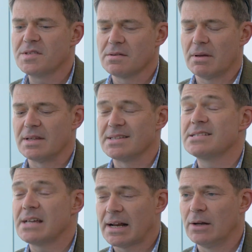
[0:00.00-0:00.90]
this is
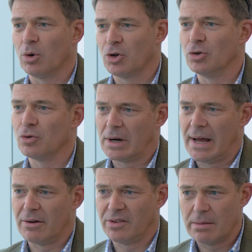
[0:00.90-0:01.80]
exactly what Google
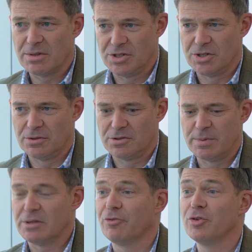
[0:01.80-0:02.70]
Cloud is aiming to do,
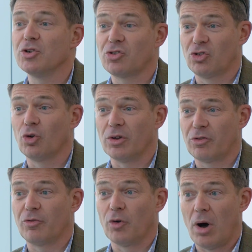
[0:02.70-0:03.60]
to be the first
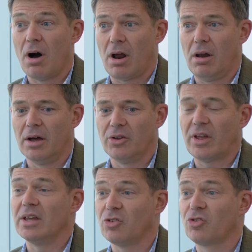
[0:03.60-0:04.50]
choice for our clients
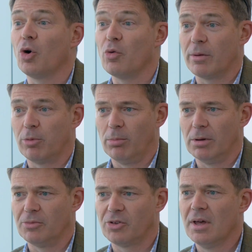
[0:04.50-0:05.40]
in solving
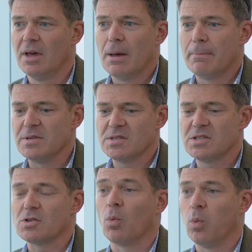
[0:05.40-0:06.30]
problems.
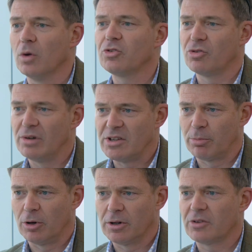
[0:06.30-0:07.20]
Businesses want to release
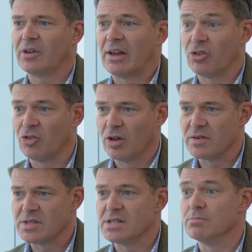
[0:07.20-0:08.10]
product and
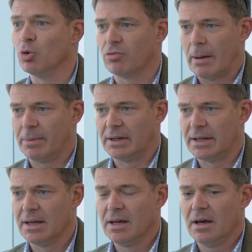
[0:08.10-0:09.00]
services more
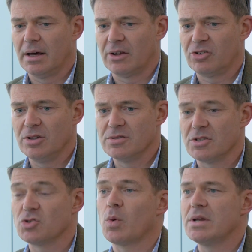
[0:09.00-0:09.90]
rapidly, and actually
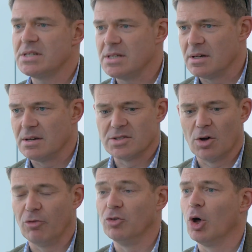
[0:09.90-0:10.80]
using 20 years
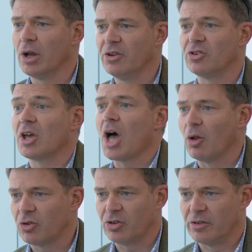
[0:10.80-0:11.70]
of knowledge and
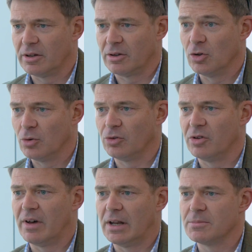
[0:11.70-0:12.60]
culture that Google's
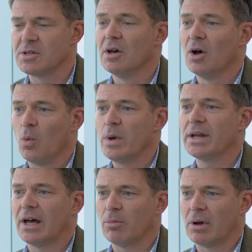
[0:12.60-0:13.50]
developed, we
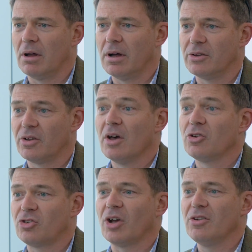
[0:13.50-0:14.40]
can help clients
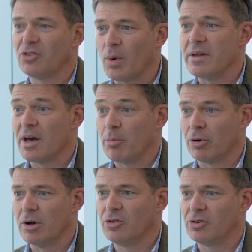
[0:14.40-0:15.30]
change the way they
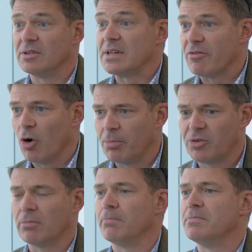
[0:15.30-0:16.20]
approach
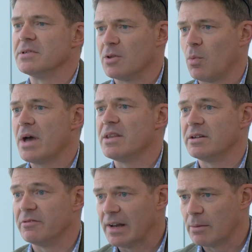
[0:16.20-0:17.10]
DevOps, the way they
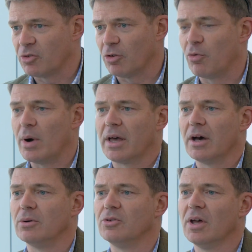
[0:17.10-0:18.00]
develop software
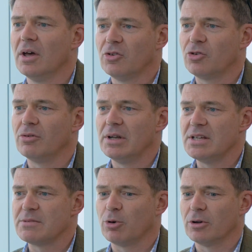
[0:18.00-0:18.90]
codes to
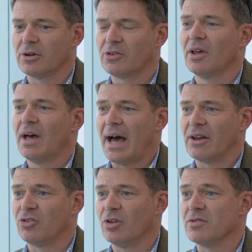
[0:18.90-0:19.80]
release products
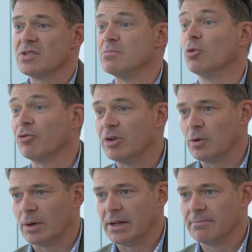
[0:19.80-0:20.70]
and services more
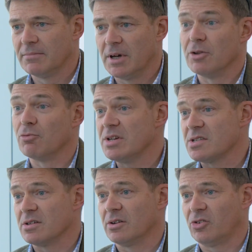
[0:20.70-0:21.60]
frequently. And the
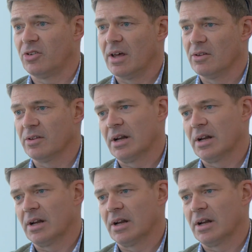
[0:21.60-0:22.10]
research says